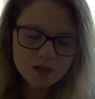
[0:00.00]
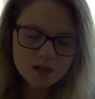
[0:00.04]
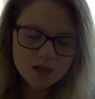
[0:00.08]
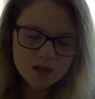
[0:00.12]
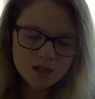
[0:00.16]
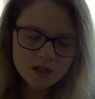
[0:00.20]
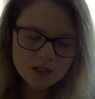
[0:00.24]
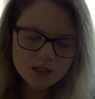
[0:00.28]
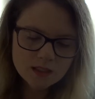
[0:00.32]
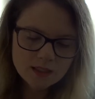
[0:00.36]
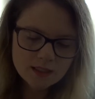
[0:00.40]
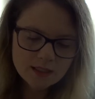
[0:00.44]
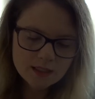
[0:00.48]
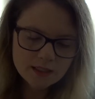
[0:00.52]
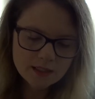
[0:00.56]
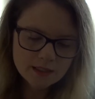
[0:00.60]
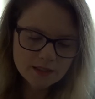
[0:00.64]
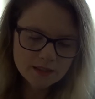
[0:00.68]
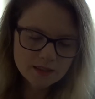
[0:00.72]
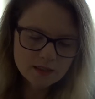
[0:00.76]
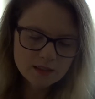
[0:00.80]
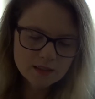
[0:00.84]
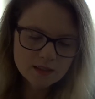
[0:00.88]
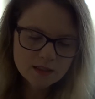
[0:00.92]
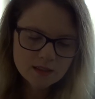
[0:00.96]

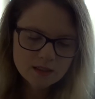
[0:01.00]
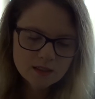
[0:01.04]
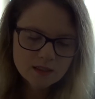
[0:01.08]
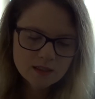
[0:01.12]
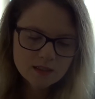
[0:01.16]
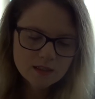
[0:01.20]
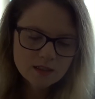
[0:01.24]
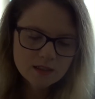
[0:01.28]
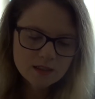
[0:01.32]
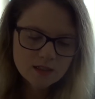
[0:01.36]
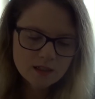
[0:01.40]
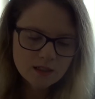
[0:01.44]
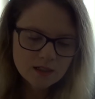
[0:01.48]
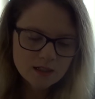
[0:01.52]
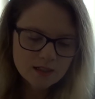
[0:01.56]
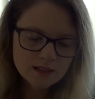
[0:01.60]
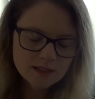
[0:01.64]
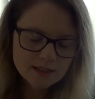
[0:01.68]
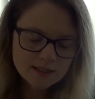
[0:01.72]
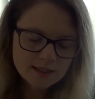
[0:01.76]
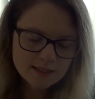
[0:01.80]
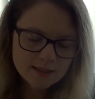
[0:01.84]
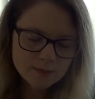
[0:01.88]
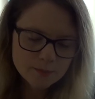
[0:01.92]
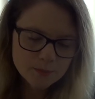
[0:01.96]
Honey.
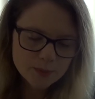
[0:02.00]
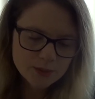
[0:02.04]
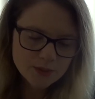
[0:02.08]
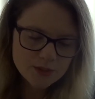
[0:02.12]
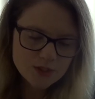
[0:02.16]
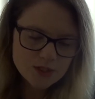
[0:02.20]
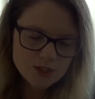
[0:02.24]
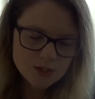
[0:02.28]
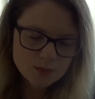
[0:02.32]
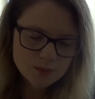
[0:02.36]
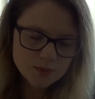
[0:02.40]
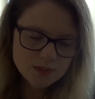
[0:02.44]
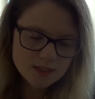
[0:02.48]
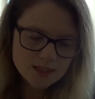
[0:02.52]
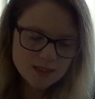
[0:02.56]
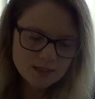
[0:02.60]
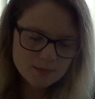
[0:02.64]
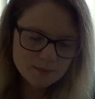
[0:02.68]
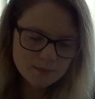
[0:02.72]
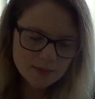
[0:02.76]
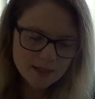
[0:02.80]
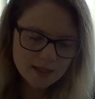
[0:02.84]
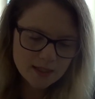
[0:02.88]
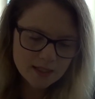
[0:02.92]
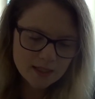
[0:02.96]
Honey, what are you doing to
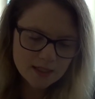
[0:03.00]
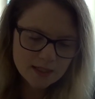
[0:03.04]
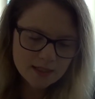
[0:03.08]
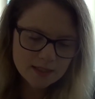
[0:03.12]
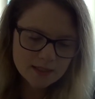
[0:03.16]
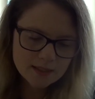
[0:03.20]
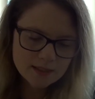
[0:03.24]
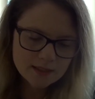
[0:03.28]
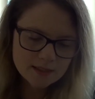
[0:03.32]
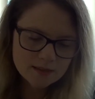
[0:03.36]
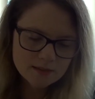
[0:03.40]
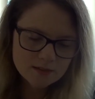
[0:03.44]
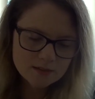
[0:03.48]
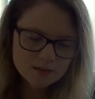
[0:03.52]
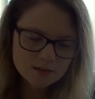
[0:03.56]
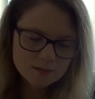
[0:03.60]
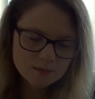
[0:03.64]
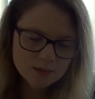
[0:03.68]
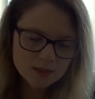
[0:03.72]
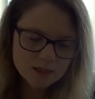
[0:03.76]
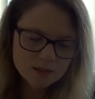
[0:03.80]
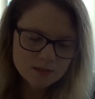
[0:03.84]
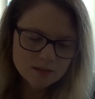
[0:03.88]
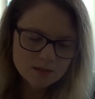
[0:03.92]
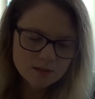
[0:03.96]
me? Oh
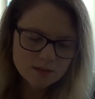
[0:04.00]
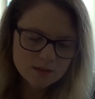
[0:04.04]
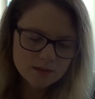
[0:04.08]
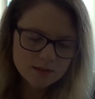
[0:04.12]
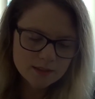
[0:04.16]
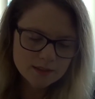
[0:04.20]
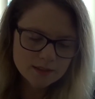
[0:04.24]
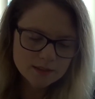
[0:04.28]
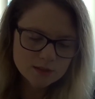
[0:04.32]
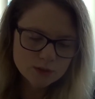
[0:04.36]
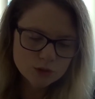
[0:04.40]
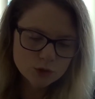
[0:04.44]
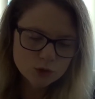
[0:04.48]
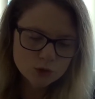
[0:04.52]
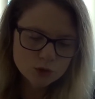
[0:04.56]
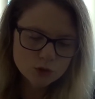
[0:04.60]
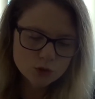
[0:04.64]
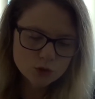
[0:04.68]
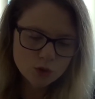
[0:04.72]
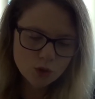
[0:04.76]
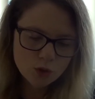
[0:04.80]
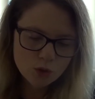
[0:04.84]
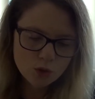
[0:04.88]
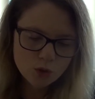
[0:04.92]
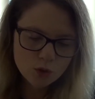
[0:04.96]
my god, he's
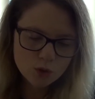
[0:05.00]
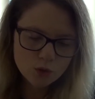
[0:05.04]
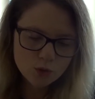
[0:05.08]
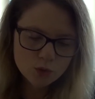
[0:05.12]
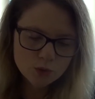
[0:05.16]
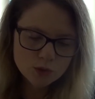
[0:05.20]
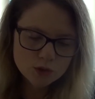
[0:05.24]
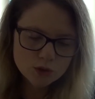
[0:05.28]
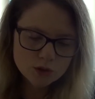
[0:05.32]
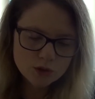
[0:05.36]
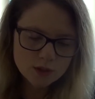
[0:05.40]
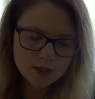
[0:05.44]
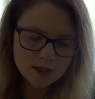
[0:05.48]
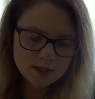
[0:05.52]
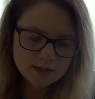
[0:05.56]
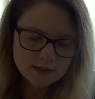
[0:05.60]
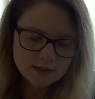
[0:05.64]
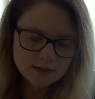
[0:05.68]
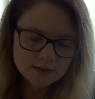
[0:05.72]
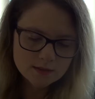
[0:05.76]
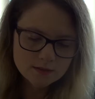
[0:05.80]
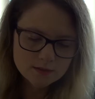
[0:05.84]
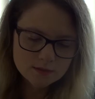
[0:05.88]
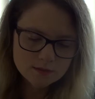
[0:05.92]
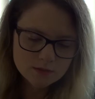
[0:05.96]
so
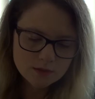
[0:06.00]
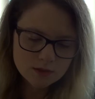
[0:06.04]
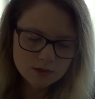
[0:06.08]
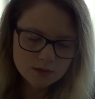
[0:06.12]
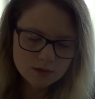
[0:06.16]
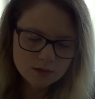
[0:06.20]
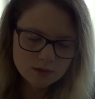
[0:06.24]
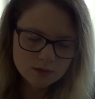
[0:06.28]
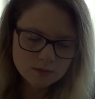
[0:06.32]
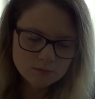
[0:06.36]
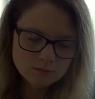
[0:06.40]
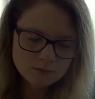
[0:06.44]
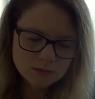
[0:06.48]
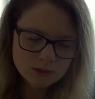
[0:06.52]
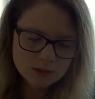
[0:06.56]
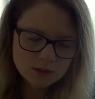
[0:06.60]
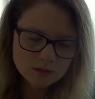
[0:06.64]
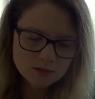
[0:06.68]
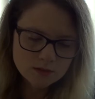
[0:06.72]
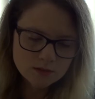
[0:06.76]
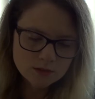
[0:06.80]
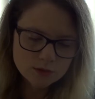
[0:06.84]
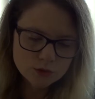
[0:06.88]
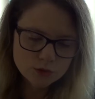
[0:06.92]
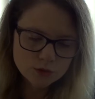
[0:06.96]
attractive. Oh my
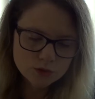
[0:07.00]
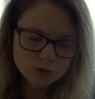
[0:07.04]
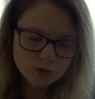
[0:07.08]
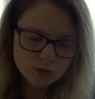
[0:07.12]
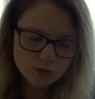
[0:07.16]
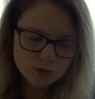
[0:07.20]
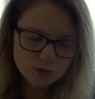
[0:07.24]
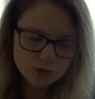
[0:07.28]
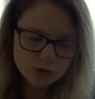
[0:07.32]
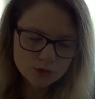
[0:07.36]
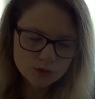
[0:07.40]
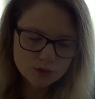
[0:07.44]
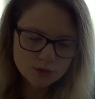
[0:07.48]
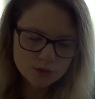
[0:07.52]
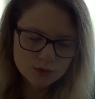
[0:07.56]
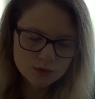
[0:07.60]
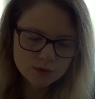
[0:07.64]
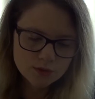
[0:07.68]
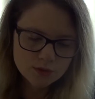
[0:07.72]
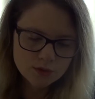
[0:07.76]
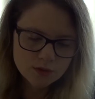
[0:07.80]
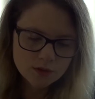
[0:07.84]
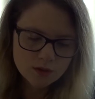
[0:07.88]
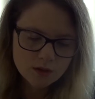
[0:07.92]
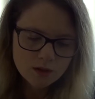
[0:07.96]
god, he's so
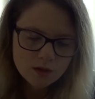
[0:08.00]
cute.